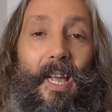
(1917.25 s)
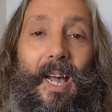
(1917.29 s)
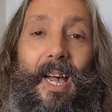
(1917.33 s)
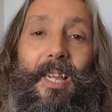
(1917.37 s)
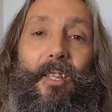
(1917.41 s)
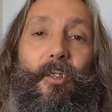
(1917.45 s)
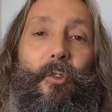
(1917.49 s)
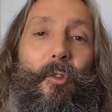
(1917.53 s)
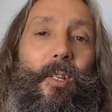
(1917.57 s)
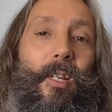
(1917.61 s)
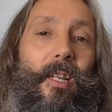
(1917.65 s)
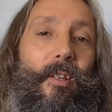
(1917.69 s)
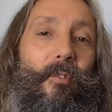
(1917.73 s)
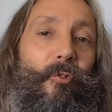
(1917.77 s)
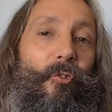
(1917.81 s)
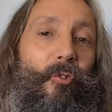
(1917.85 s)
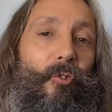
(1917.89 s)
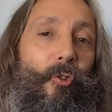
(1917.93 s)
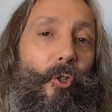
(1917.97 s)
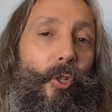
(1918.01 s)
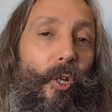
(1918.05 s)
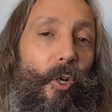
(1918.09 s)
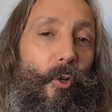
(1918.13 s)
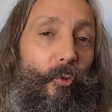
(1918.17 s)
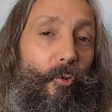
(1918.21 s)
And you can have
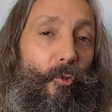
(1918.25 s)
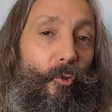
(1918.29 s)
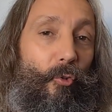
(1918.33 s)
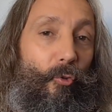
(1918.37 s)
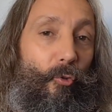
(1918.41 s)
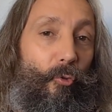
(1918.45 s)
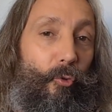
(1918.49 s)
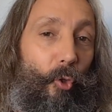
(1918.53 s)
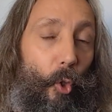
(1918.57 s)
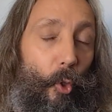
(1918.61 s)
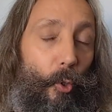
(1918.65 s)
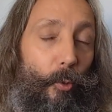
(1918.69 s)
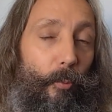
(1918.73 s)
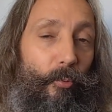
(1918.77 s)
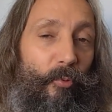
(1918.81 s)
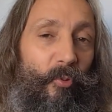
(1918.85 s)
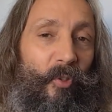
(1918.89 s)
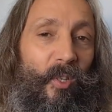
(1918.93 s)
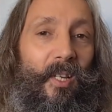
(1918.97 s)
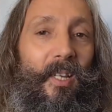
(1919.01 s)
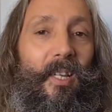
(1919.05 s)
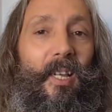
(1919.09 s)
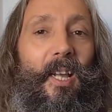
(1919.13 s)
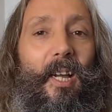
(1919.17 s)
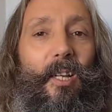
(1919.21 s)
studio strobes,
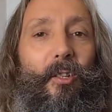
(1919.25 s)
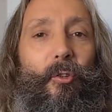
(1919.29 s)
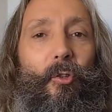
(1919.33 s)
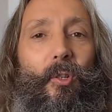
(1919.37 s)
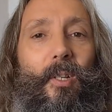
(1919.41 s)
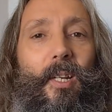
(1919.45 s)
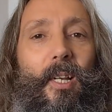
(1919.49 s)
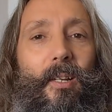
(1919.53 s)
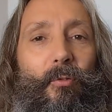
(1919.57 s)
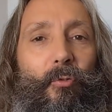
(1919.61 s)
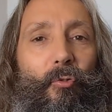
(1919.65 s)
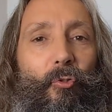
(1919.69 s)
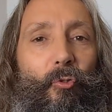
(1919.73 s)
and you can have